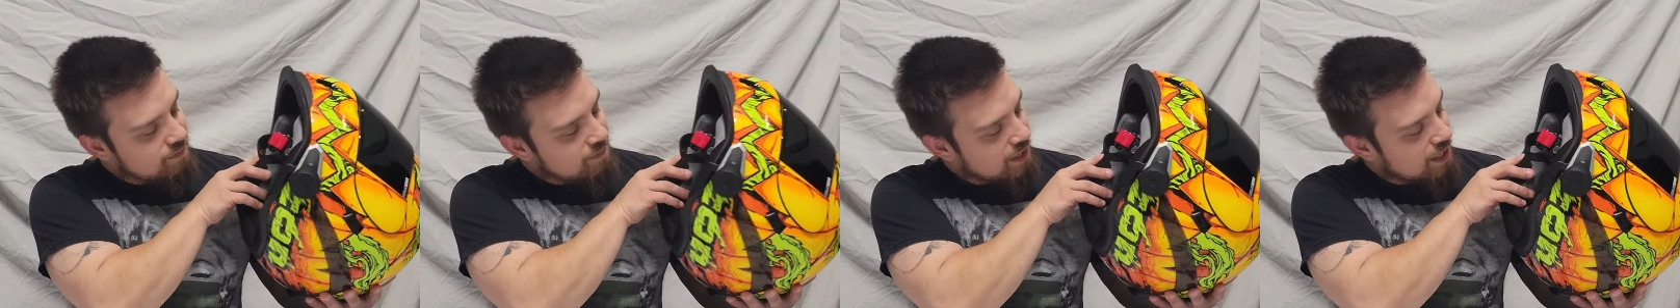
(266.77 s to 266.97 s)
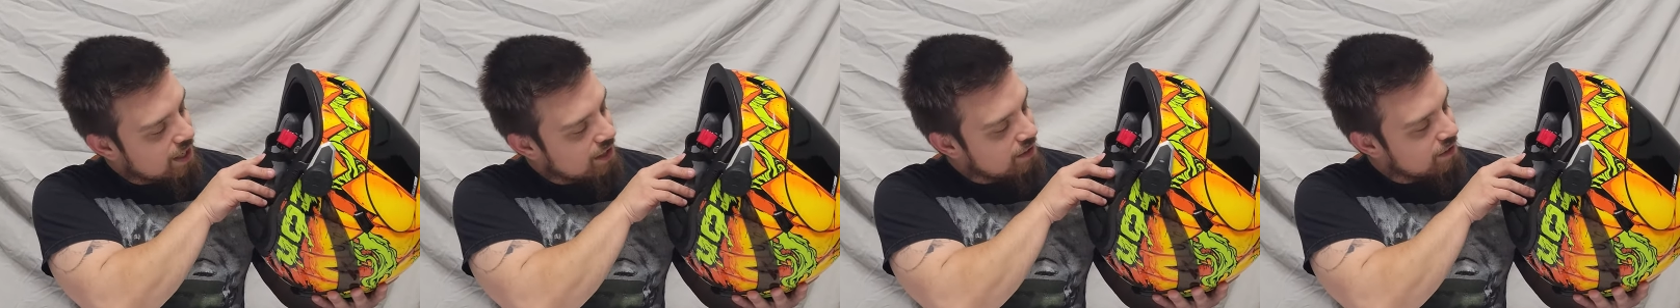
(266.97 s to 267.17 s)

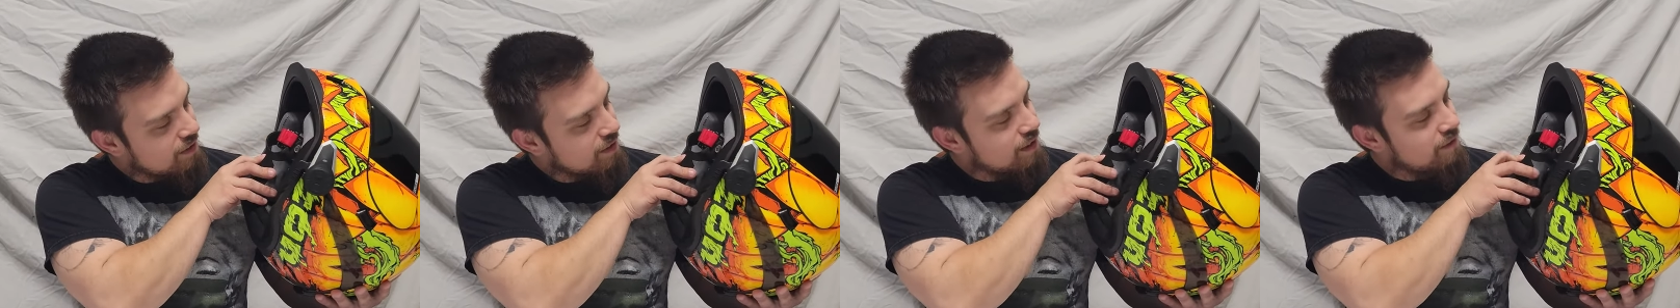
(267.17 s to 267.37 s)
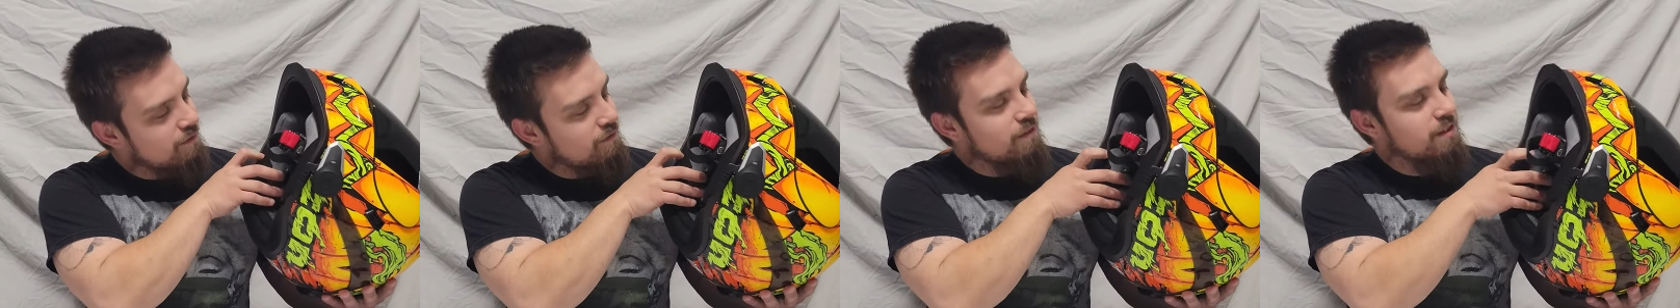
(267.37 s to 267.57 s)
it
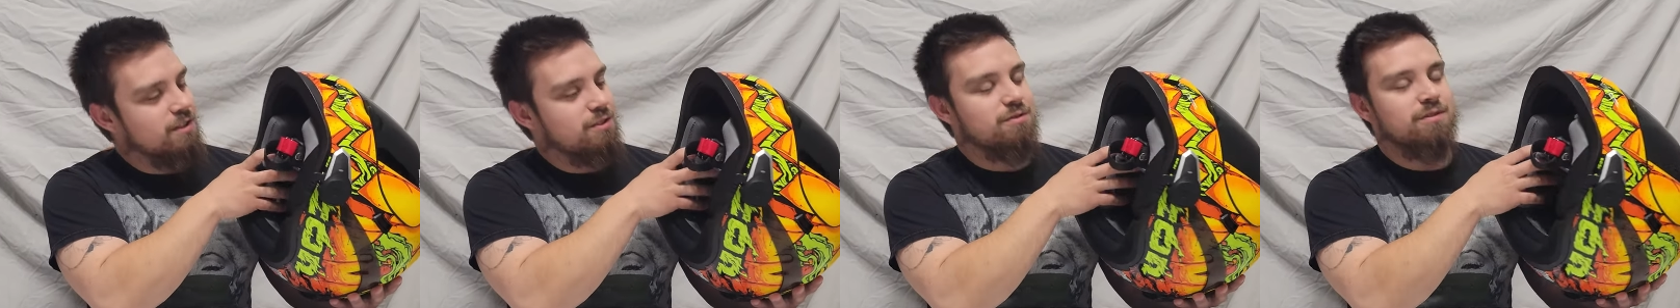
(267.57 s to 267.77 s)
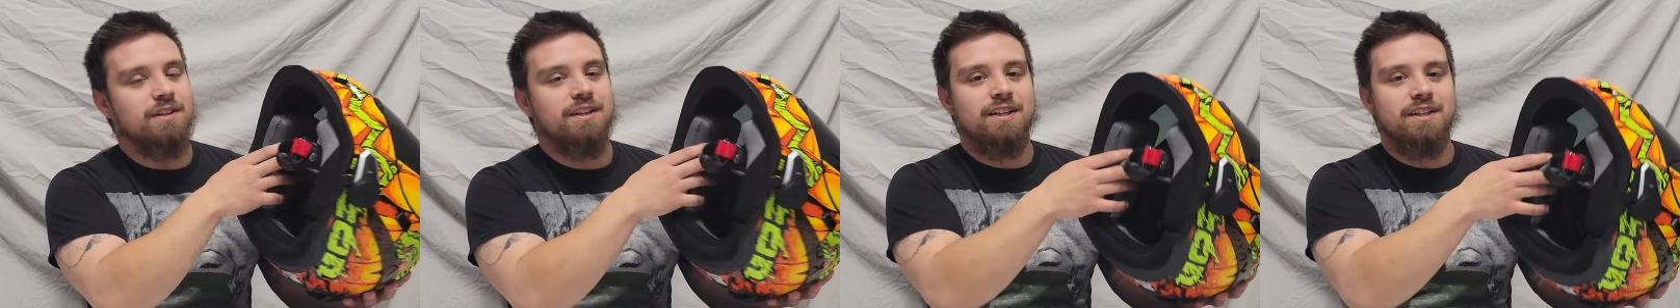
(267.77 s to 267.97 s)
it fits
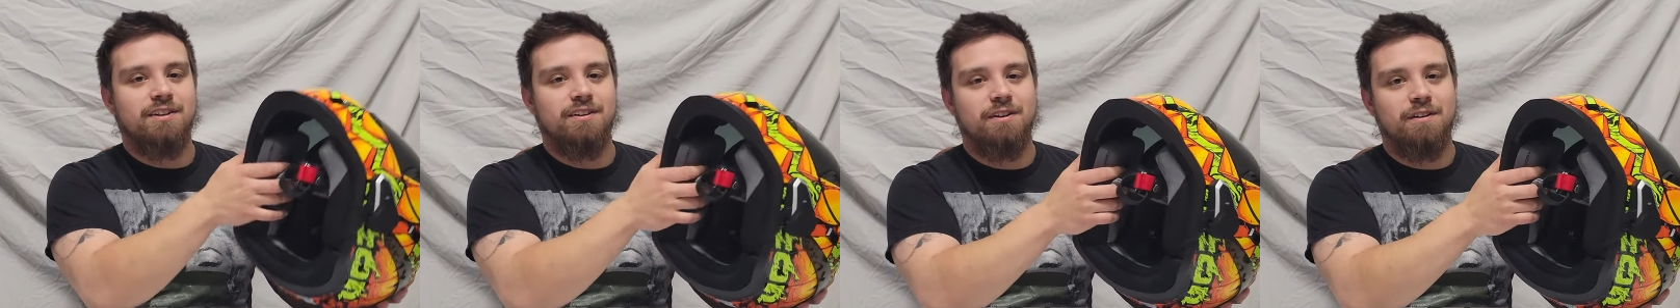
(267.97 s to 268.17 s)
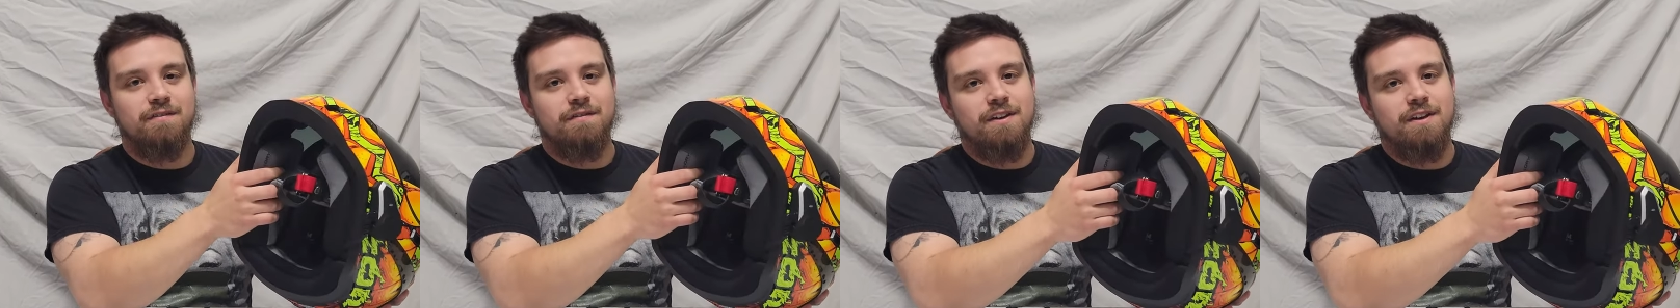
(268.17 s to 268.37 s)
really
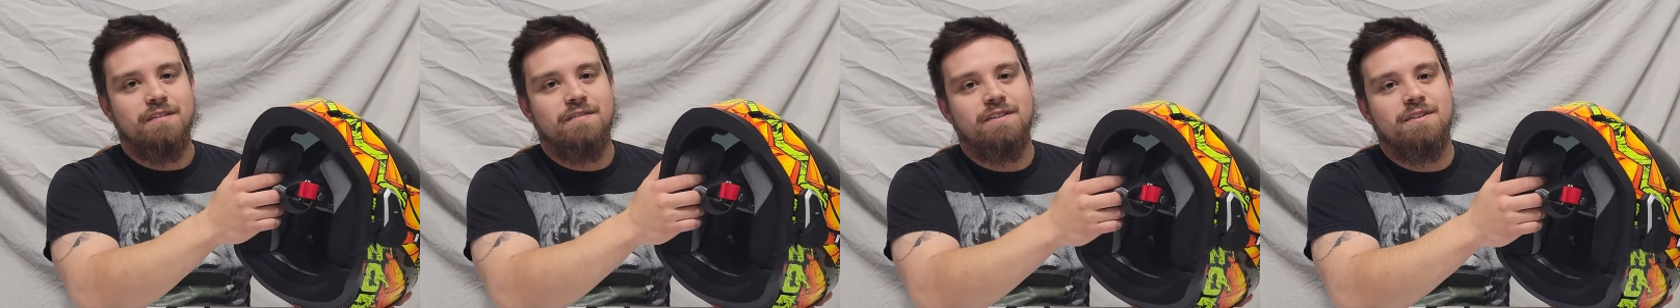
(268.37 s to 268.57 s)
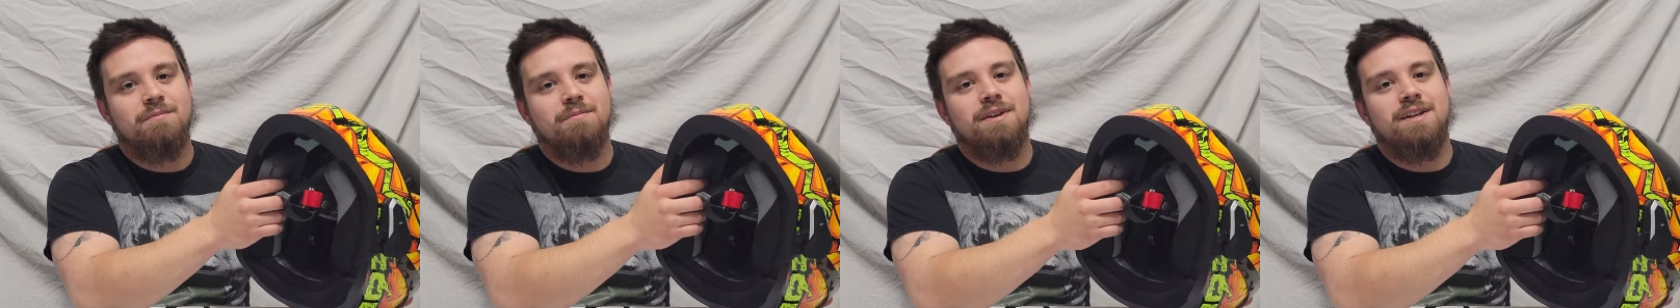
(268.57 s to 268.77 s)
good if you have
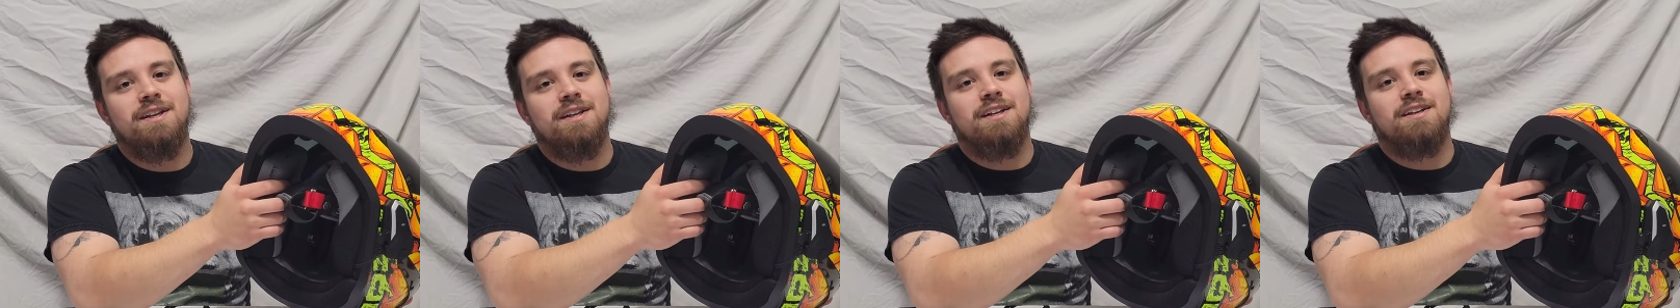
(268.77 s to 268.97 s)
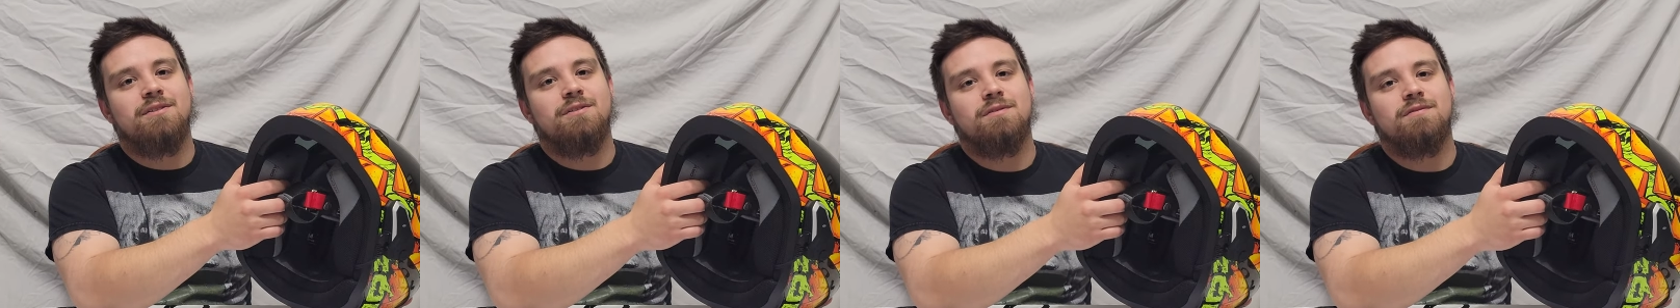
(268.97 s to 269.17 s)
an
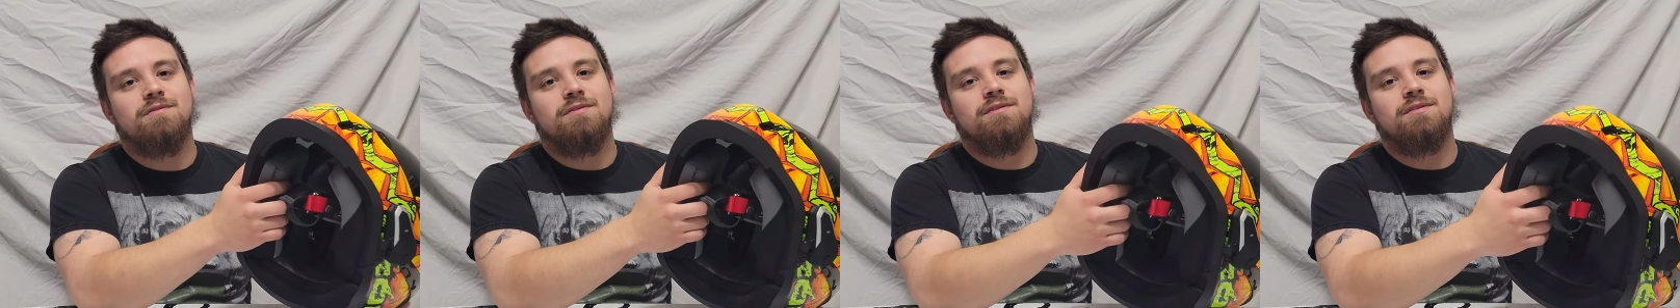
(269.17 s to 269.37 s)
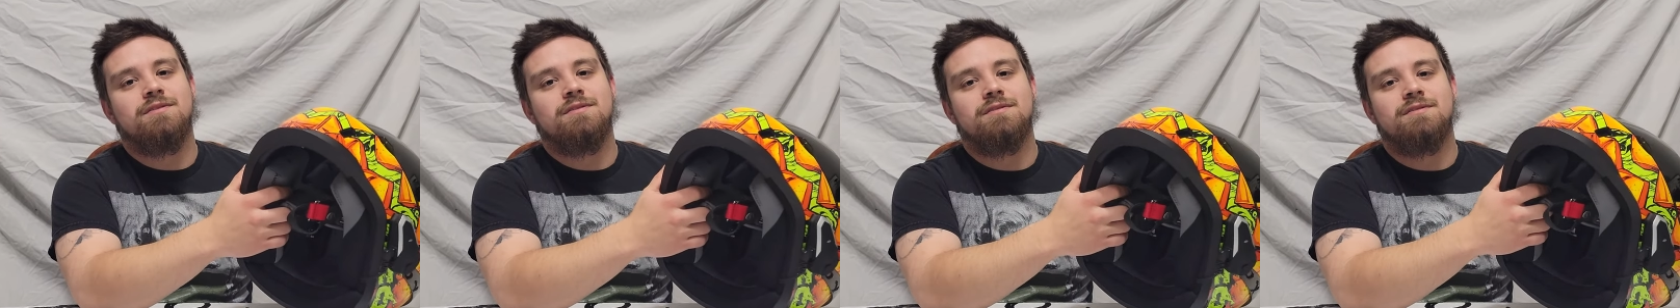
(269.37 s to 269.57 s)
immediate
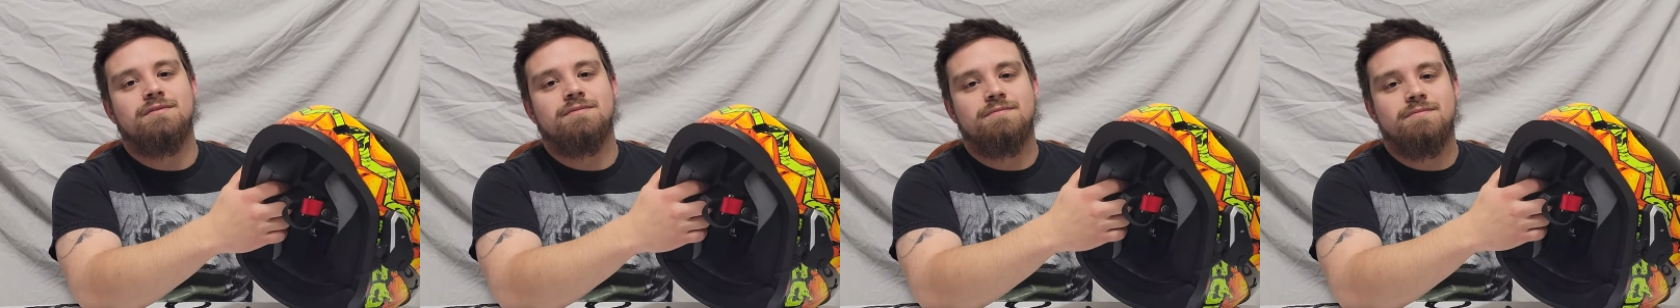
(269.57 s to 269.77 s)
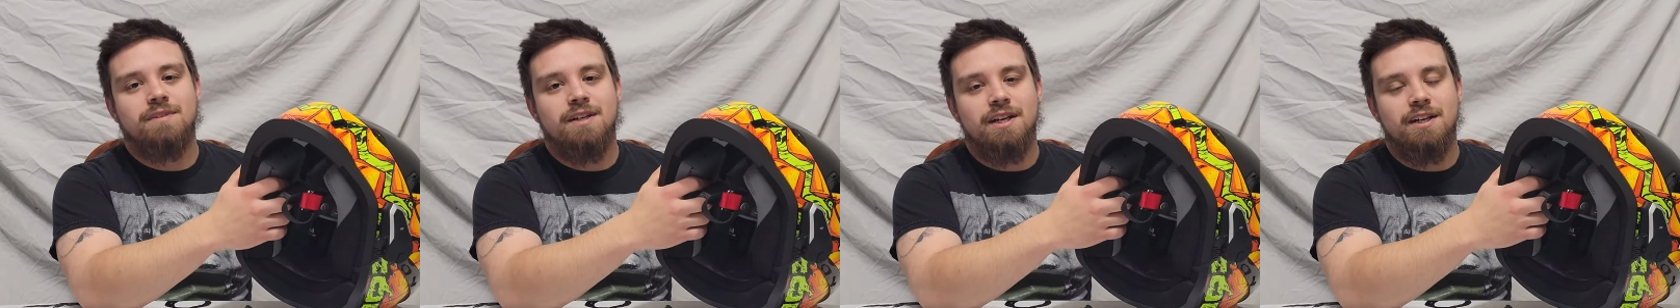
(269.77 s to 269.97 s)
oval
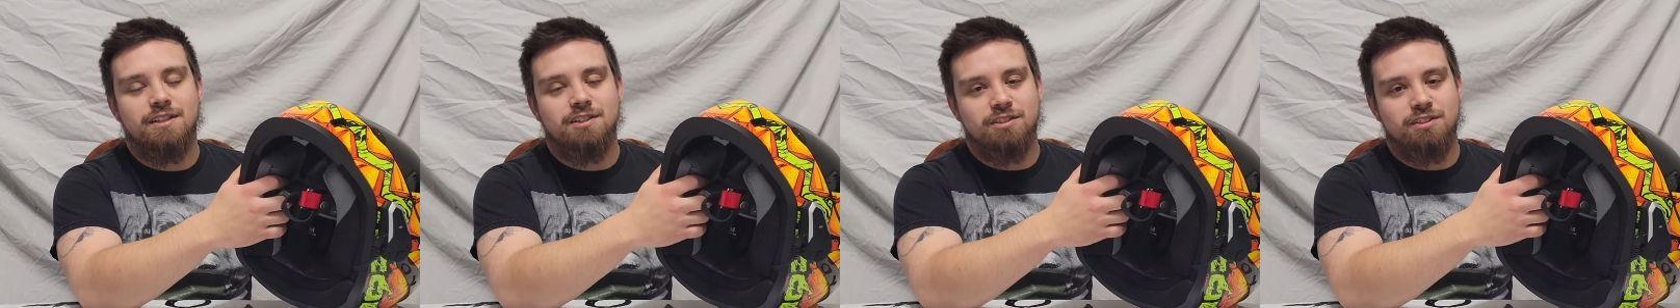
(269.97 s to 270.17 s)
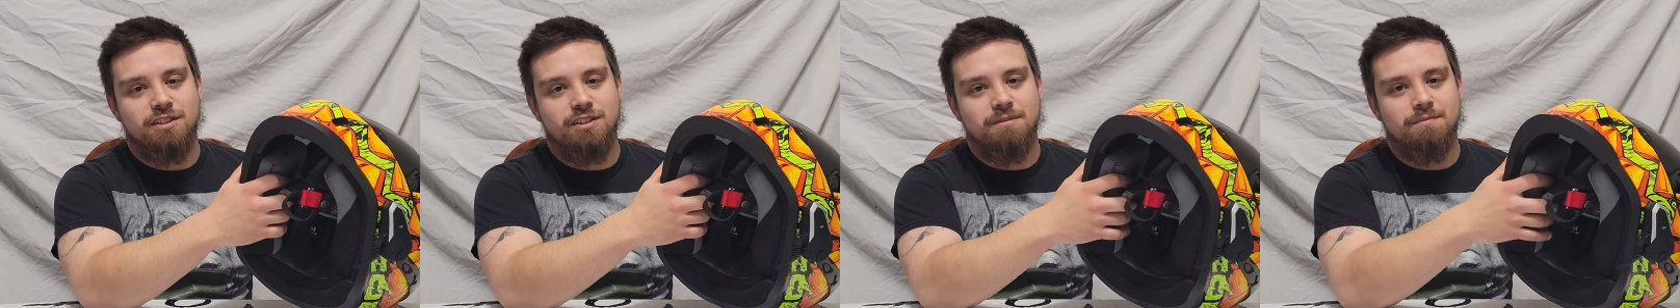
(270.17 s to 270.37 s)
head
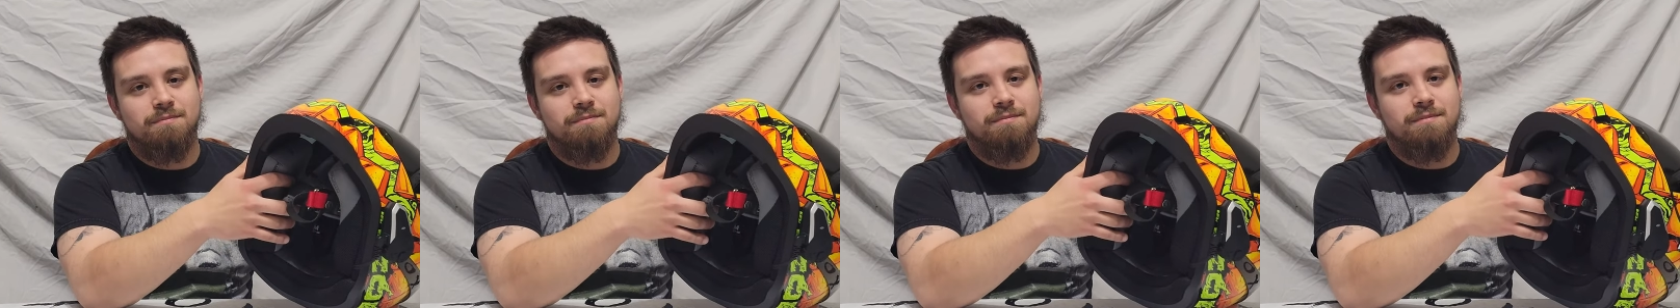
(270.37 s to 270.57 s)
shape.